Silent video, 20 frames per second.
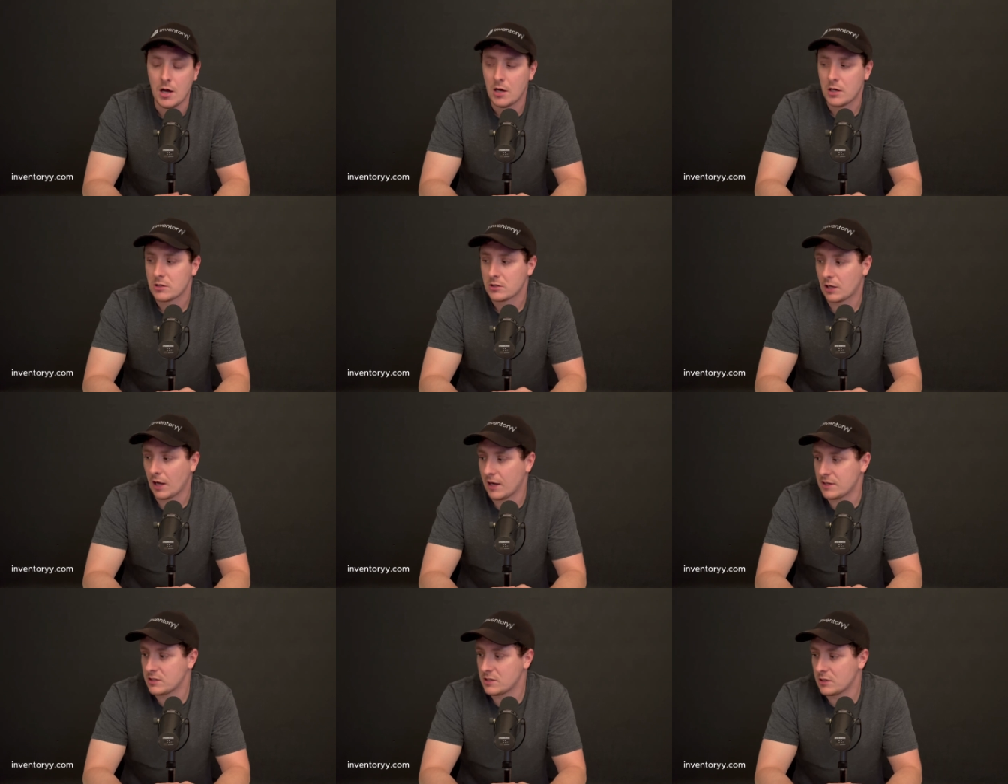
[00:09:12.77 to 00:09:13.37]
So
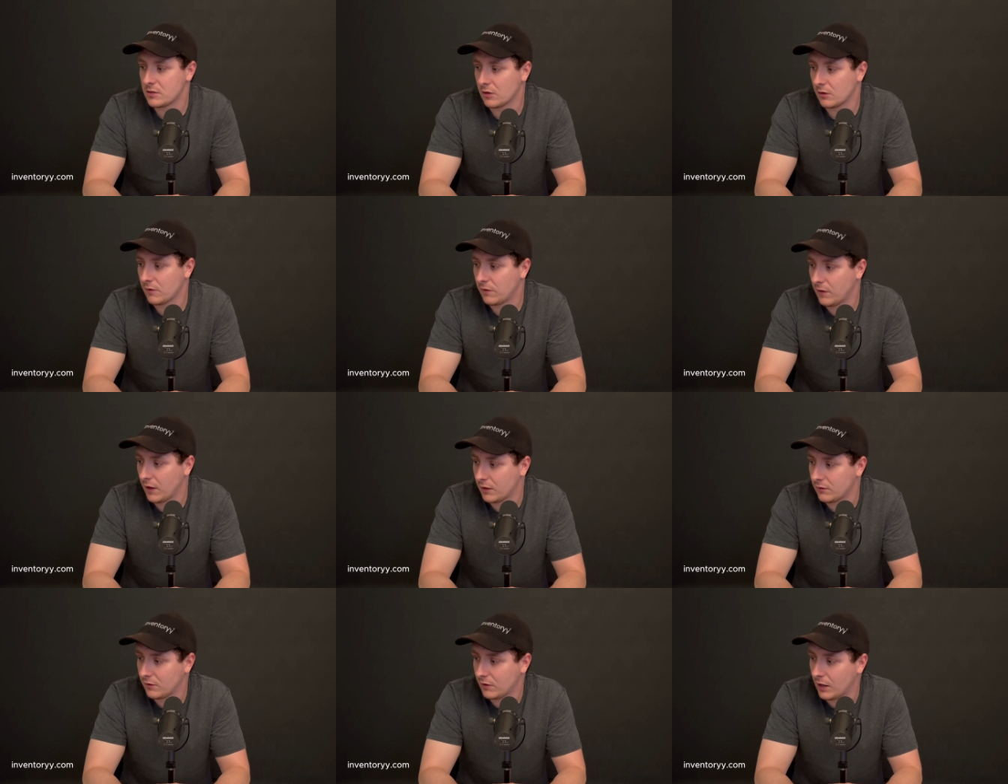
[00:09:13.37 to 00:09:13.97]
guys, these are
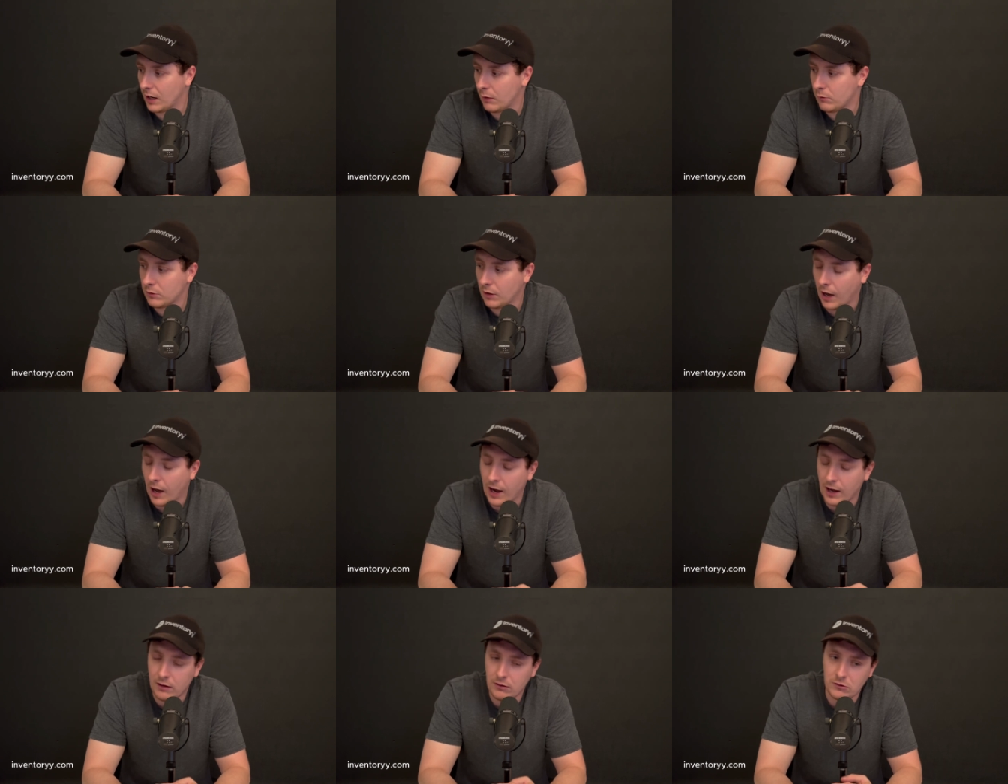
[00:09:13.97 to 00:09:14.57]
things that I would
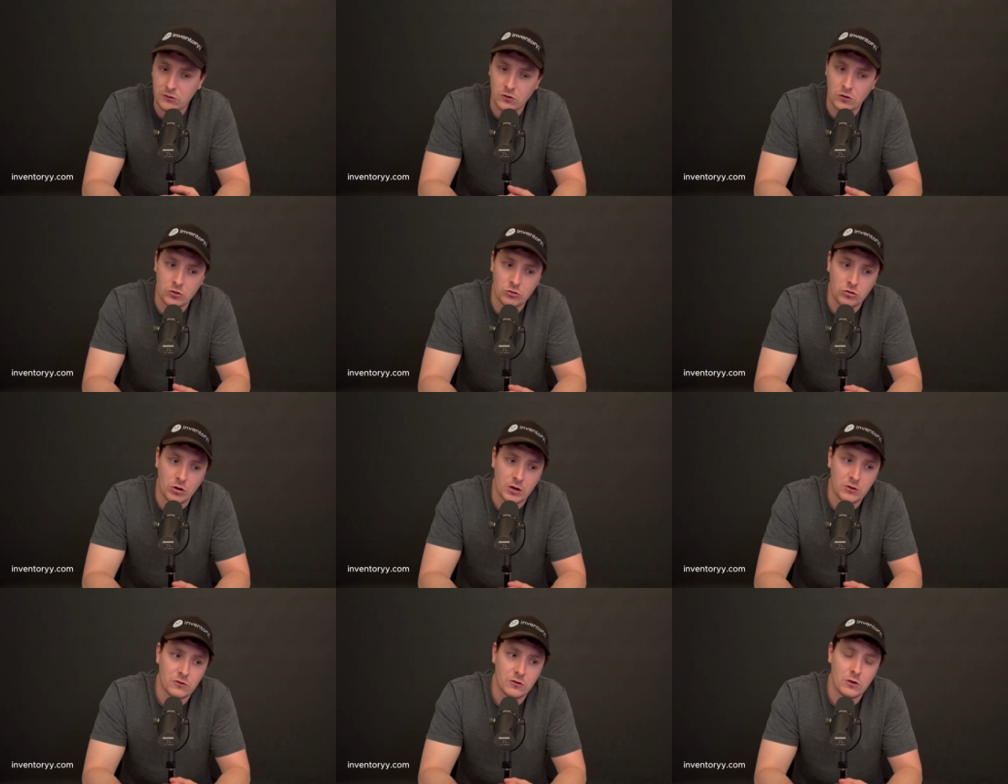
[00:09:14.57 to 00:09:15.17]
highly
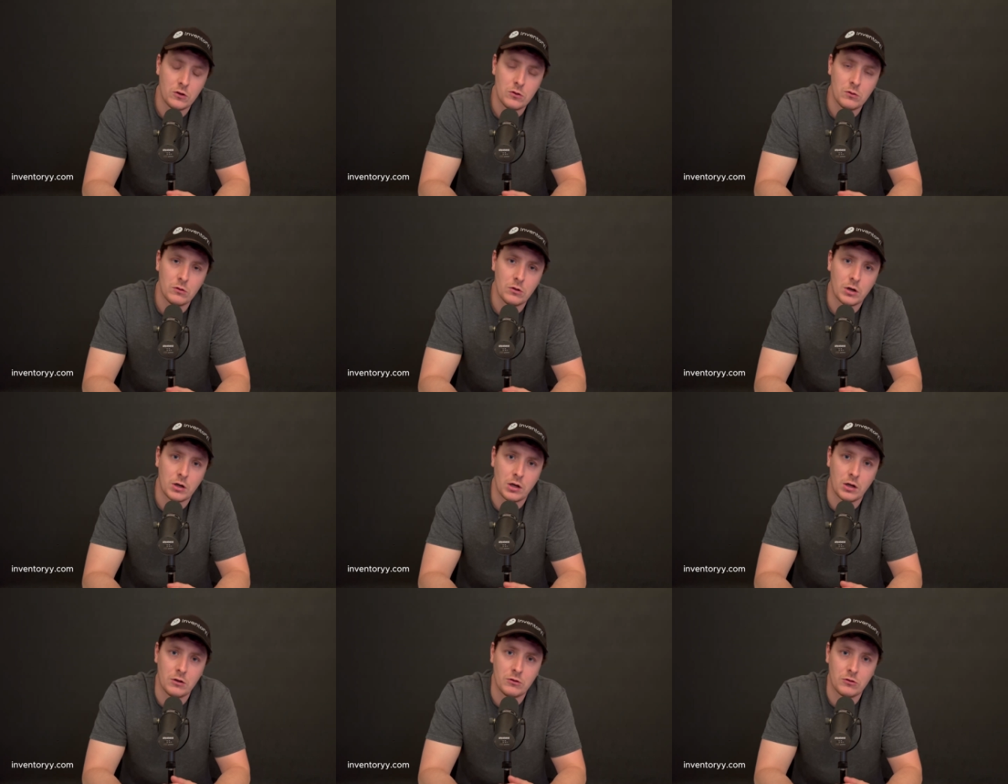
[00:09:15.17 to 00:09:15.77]
suggest that you
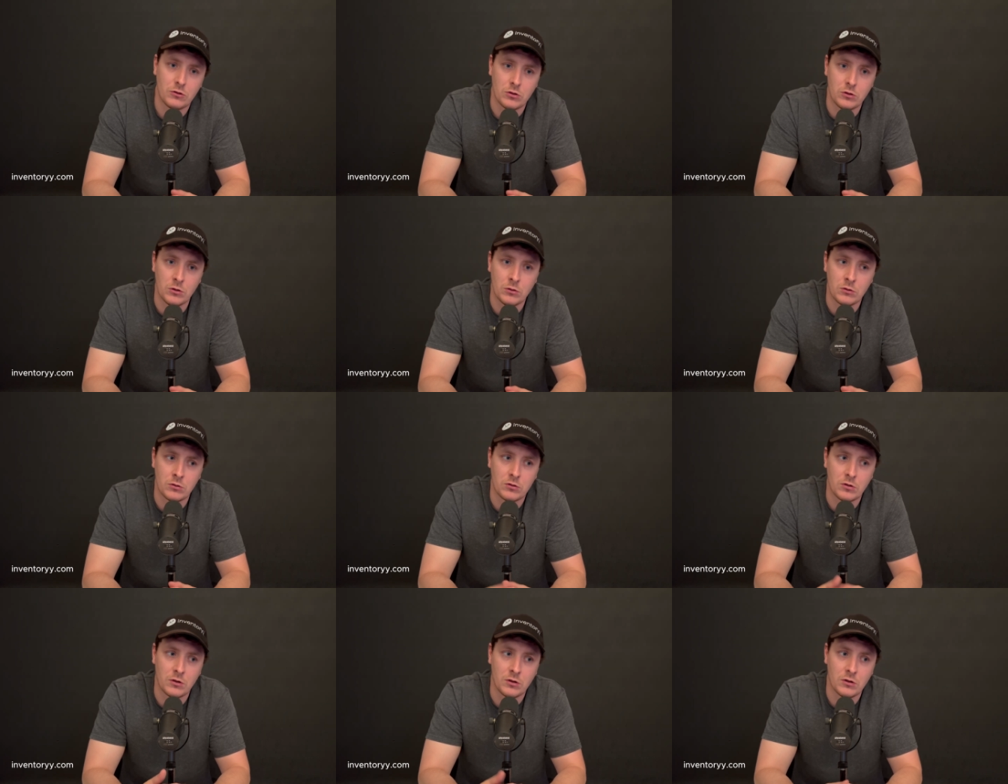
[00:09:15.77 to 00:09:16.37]
look into
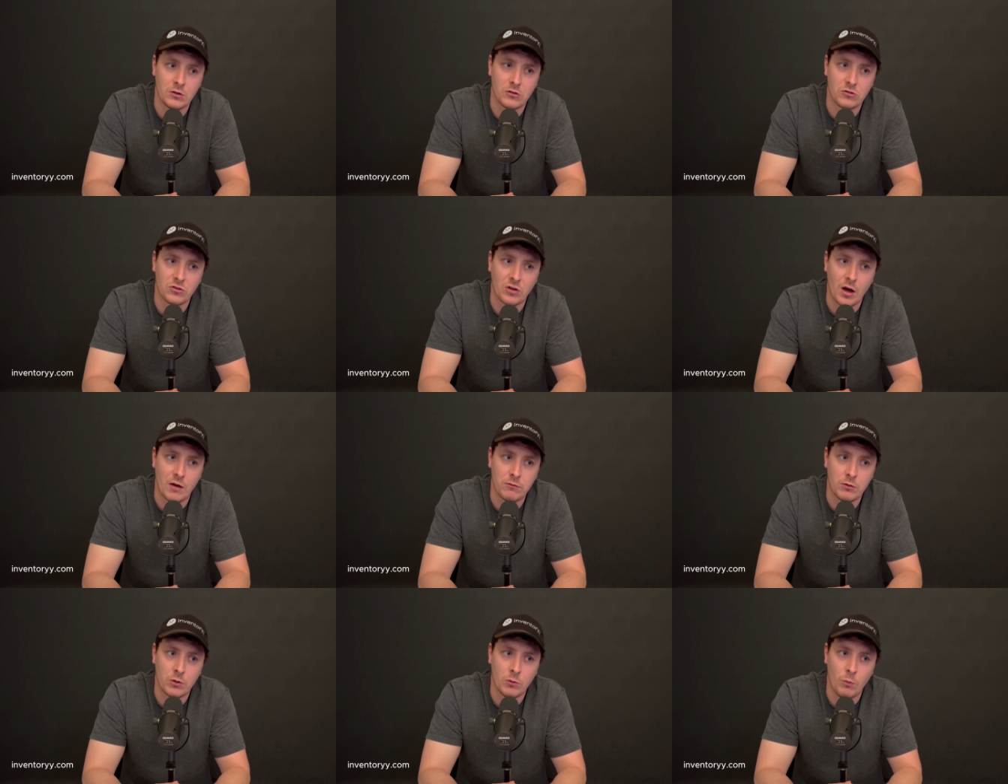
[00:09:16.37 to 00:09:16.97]
to
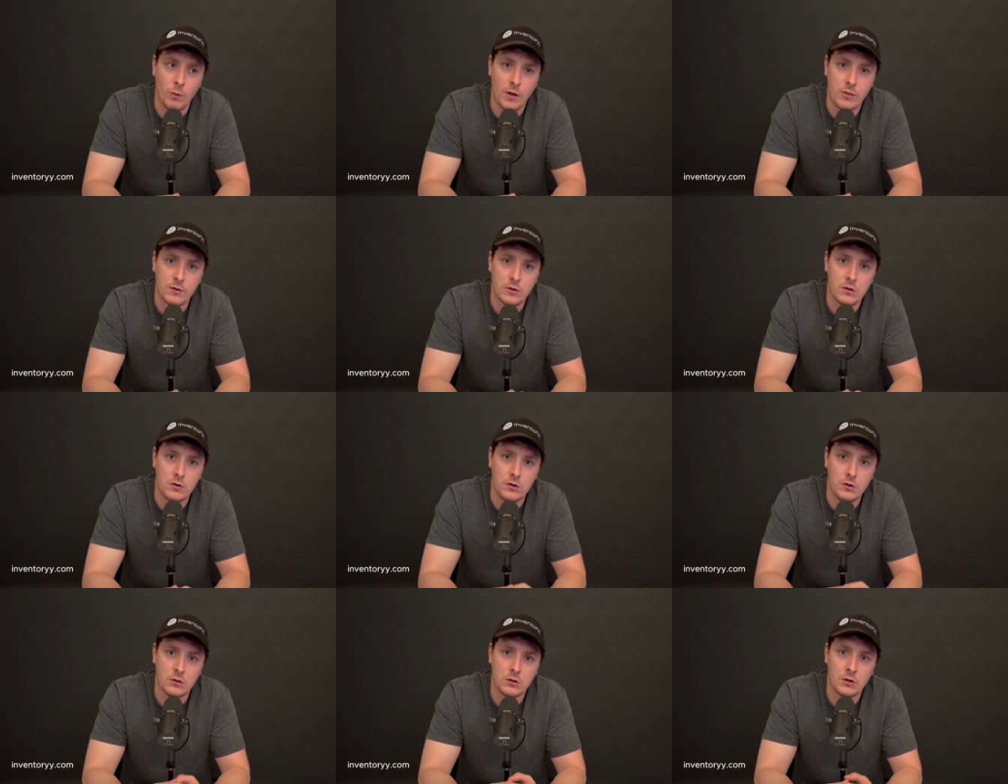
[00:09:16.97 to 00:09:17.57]
discover whether
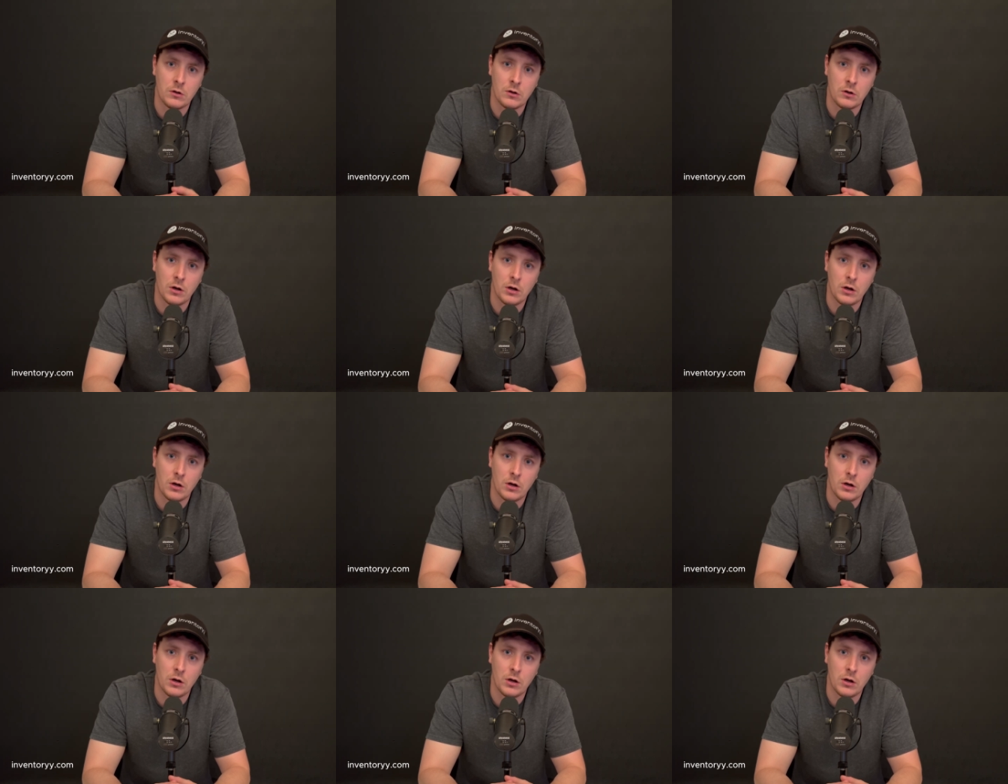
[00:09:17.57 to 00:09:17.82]
you're